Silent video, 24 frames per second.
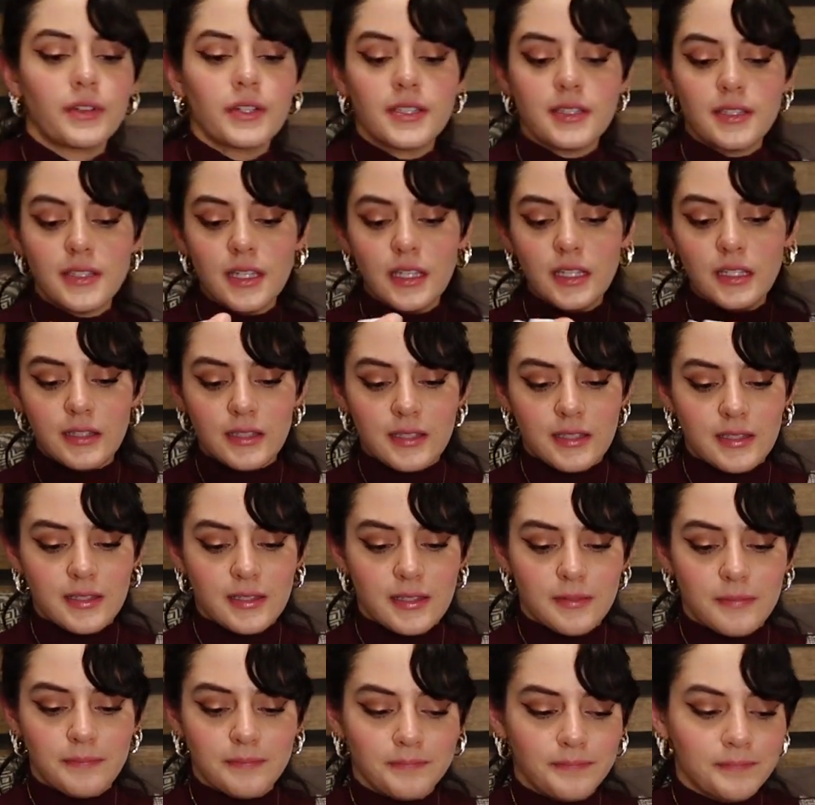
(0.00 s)

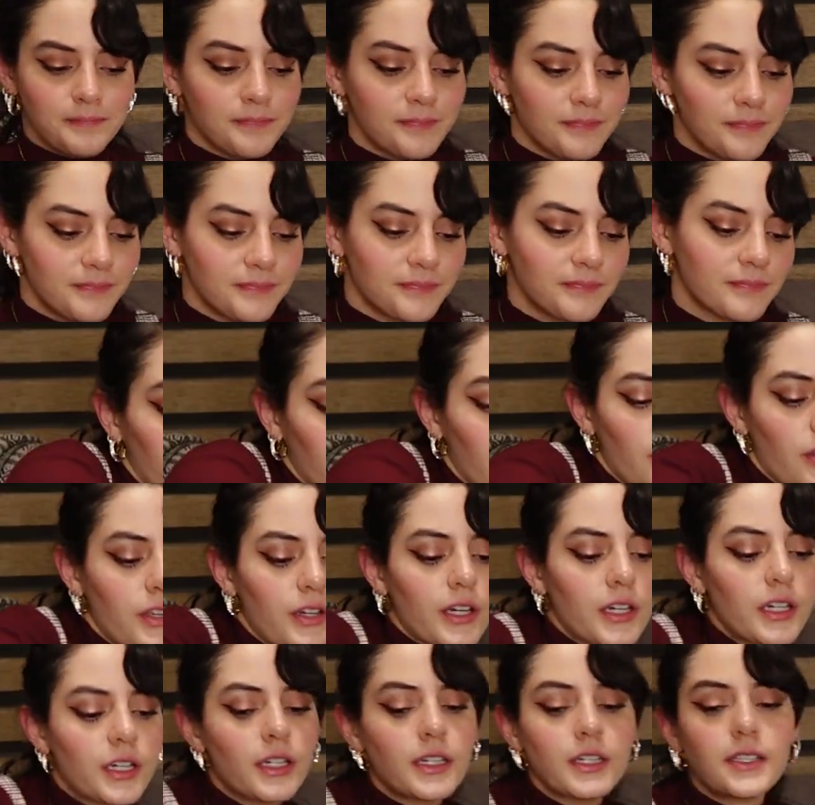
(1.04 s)
receipts. Here
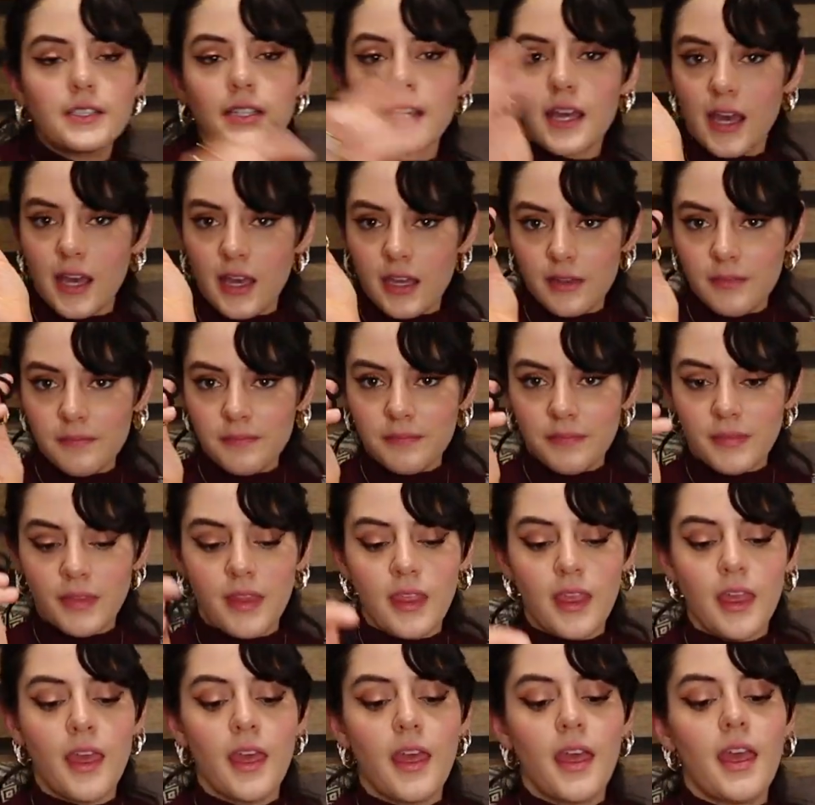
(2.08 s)
another hair tie.
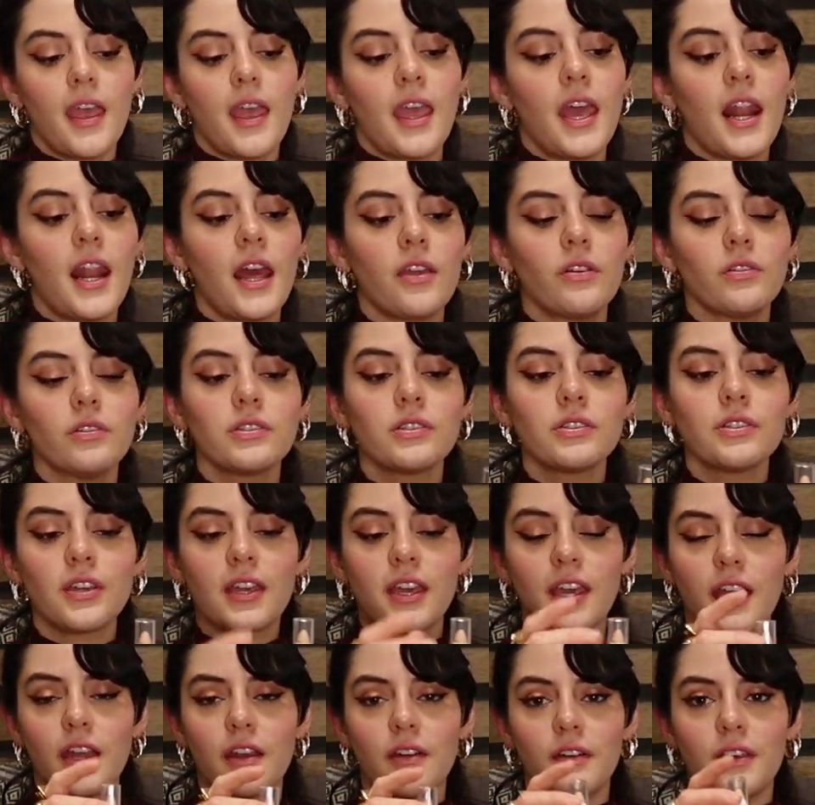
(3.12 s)
And I also
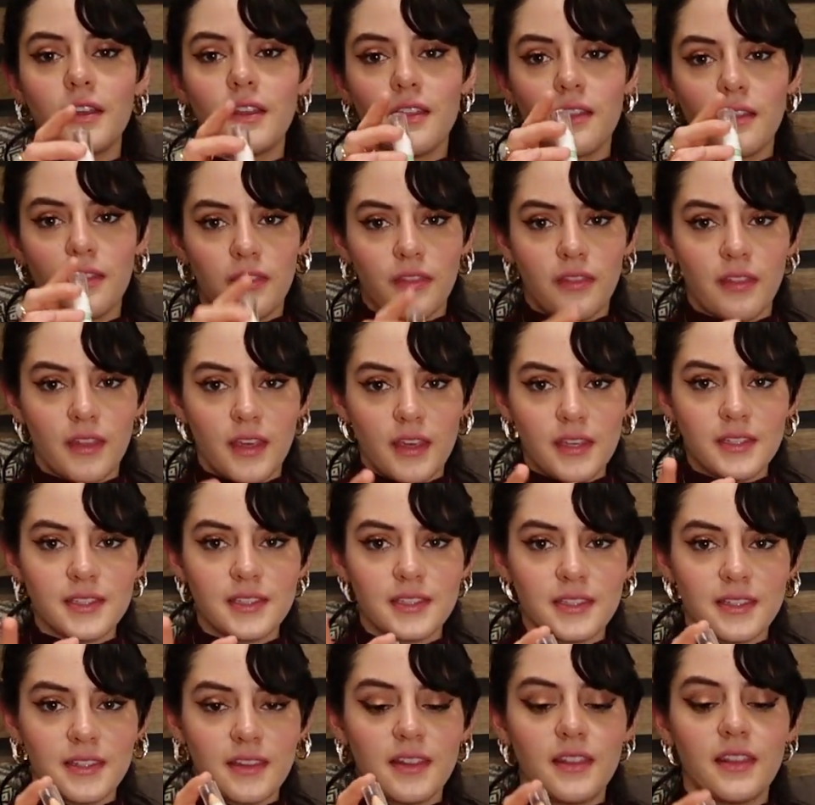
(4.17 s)
carried
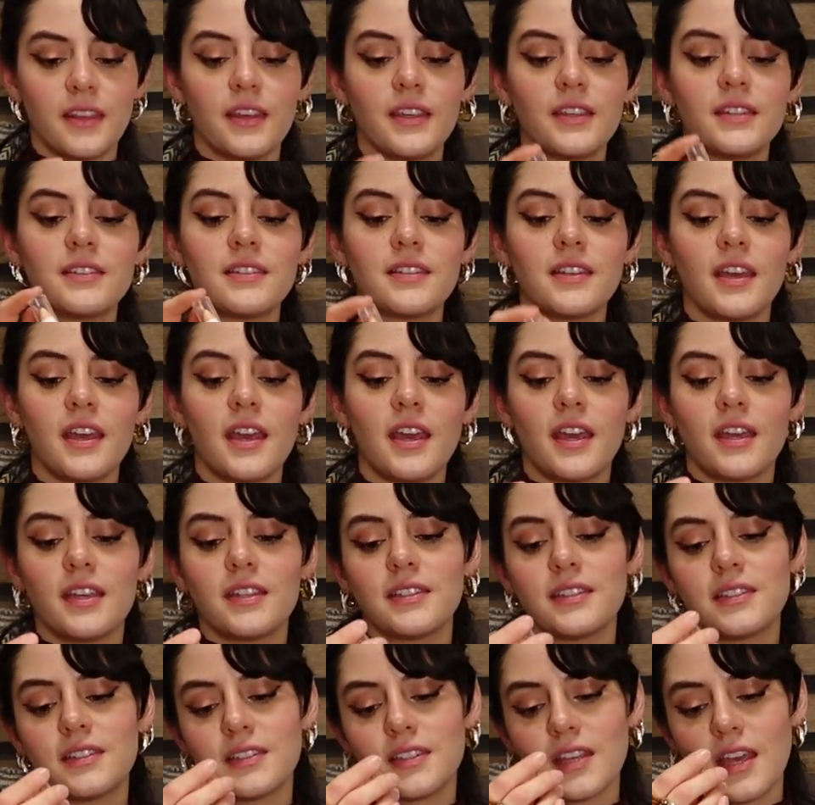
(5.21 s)
this. This
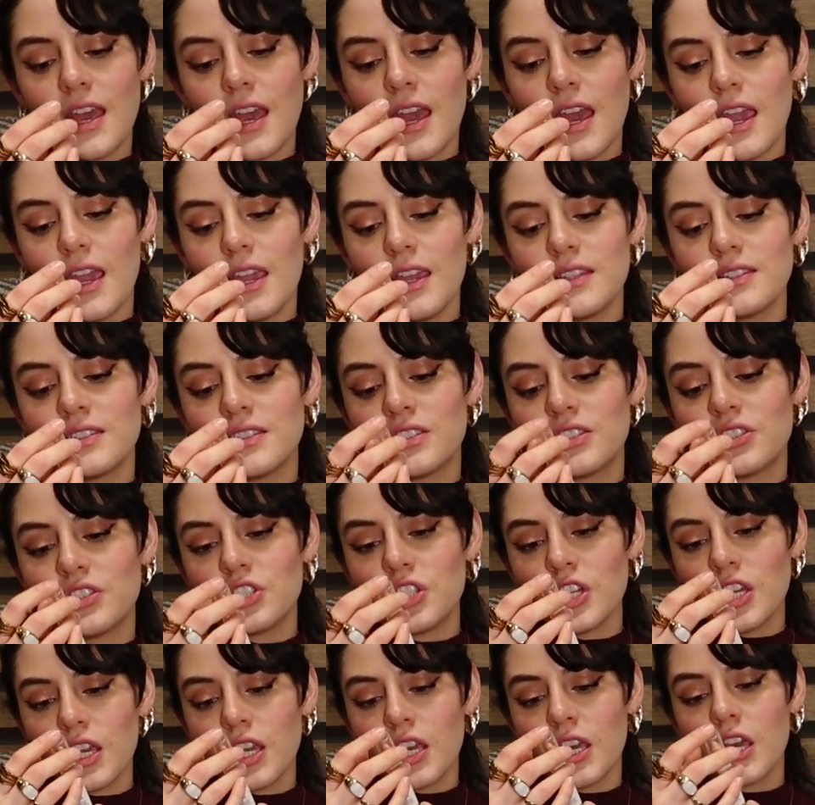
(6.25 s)
is a
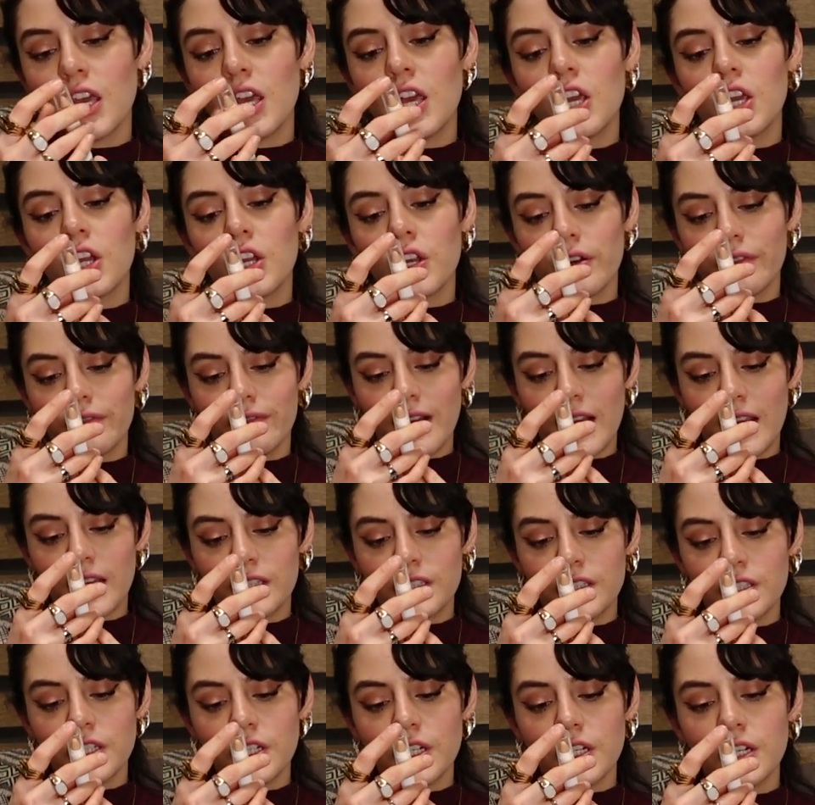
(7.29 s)
stick
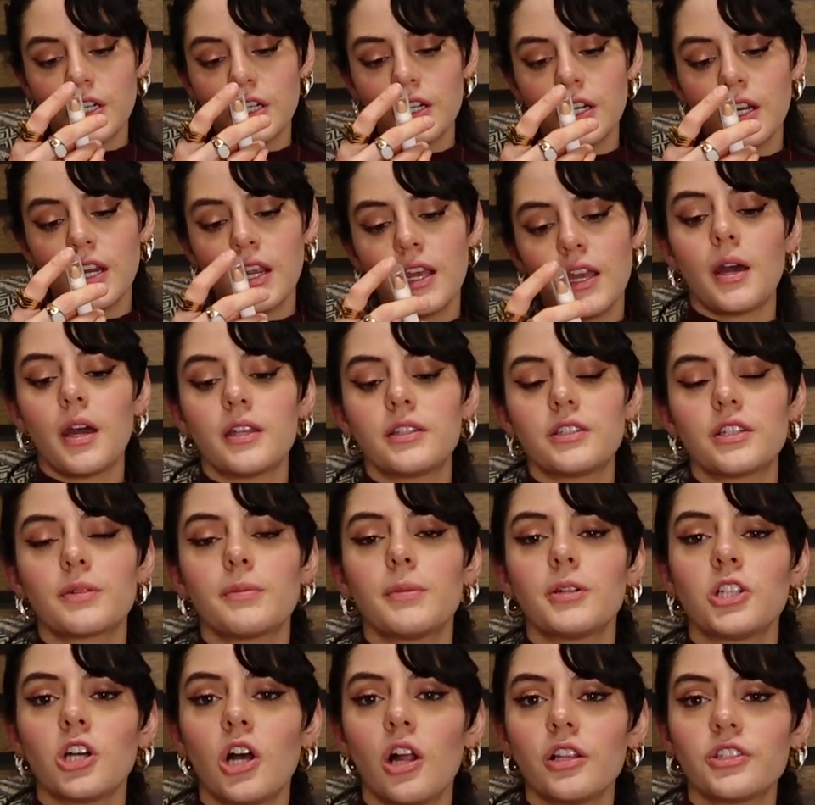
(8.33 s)
corrector. My
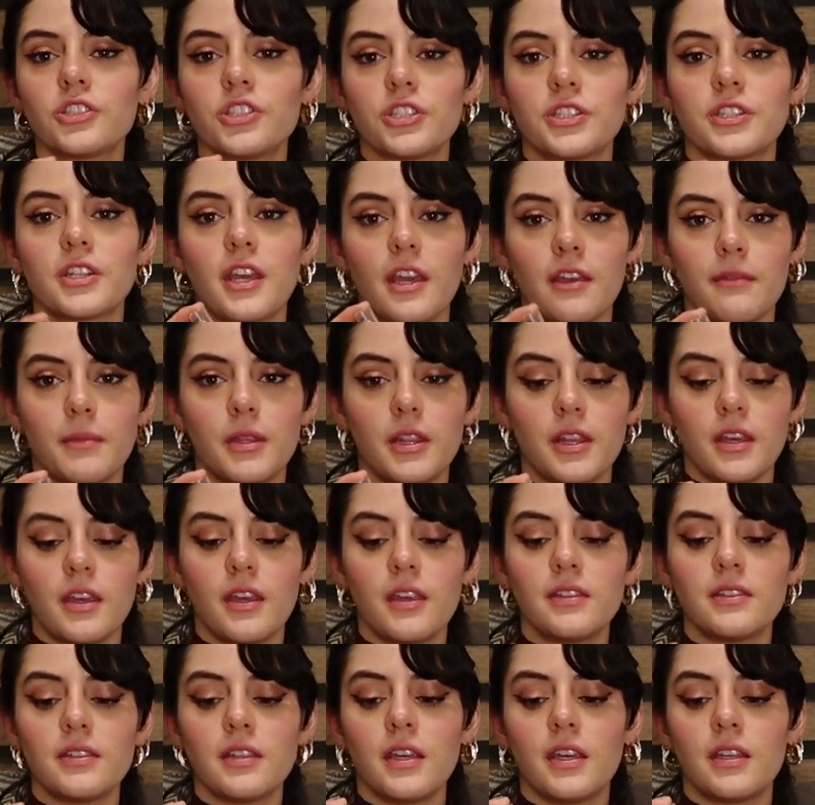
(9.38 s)
dermatologist gave me
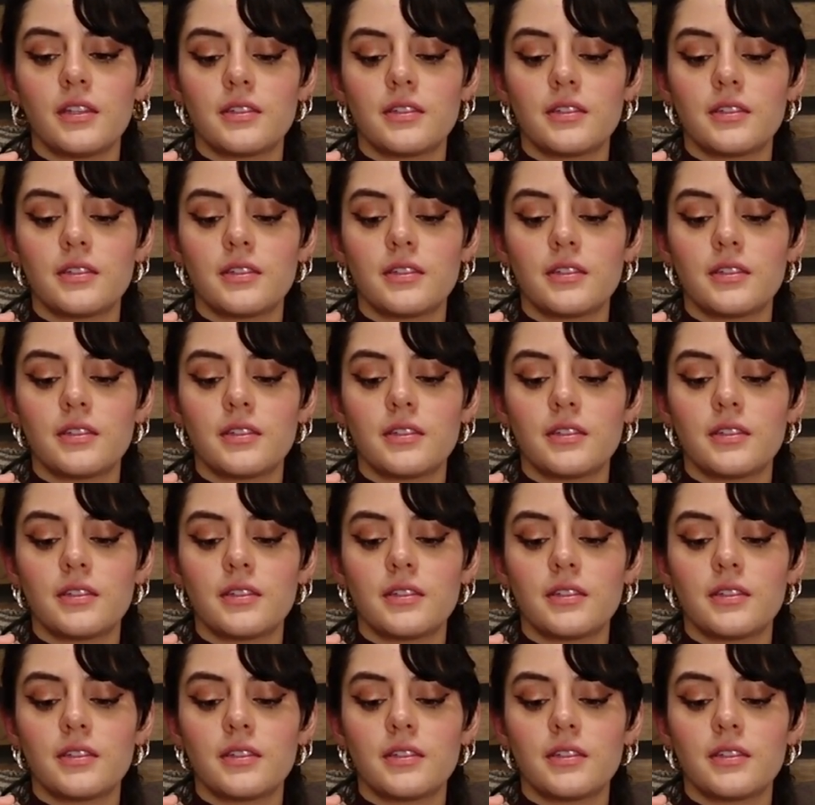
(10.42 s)
this.